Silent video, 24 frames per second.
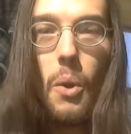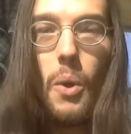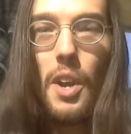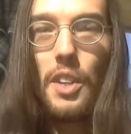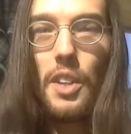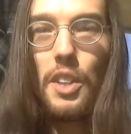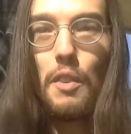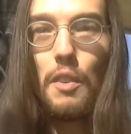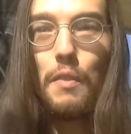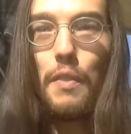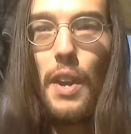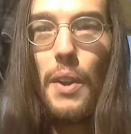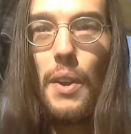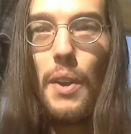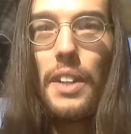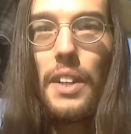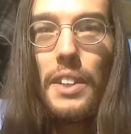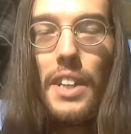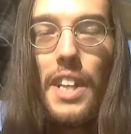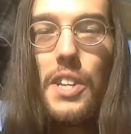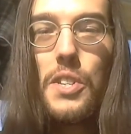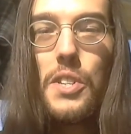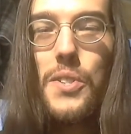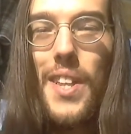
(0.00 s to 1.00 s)
Or at the very
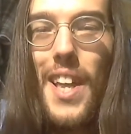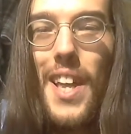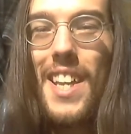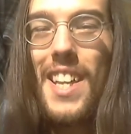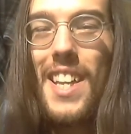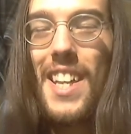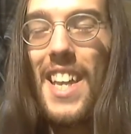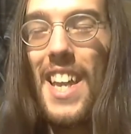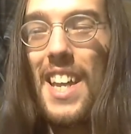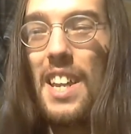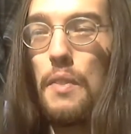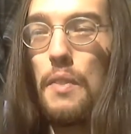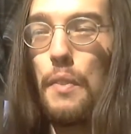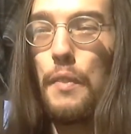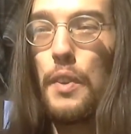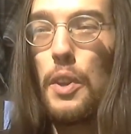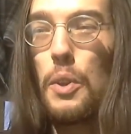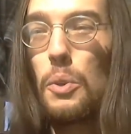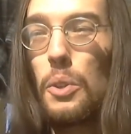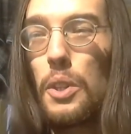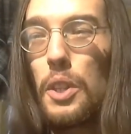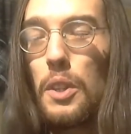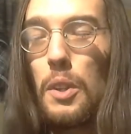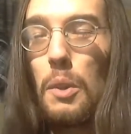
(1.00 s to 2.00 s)
least, they can get a
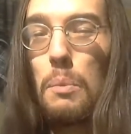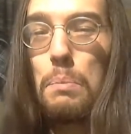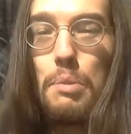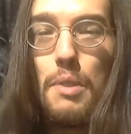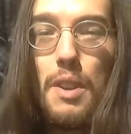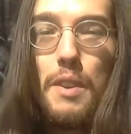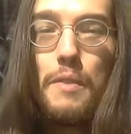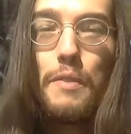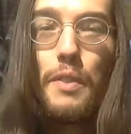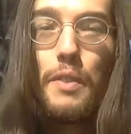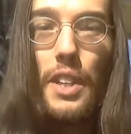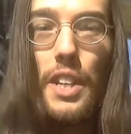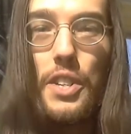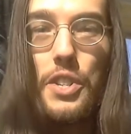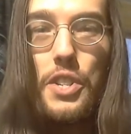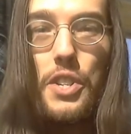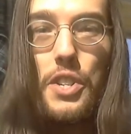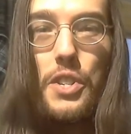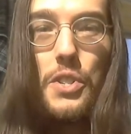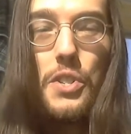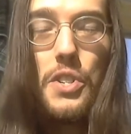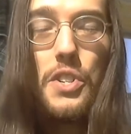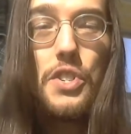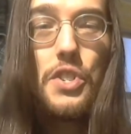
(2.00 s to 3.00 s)
few little
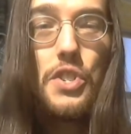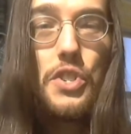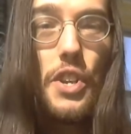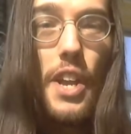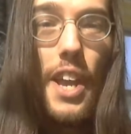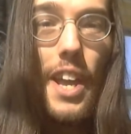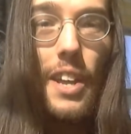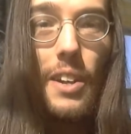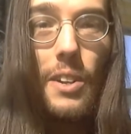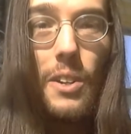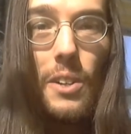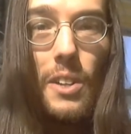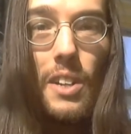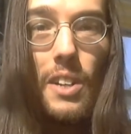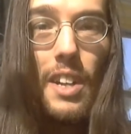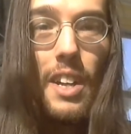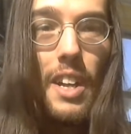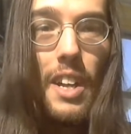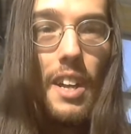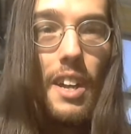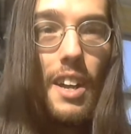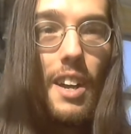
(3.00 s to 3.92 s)
privileges in jail.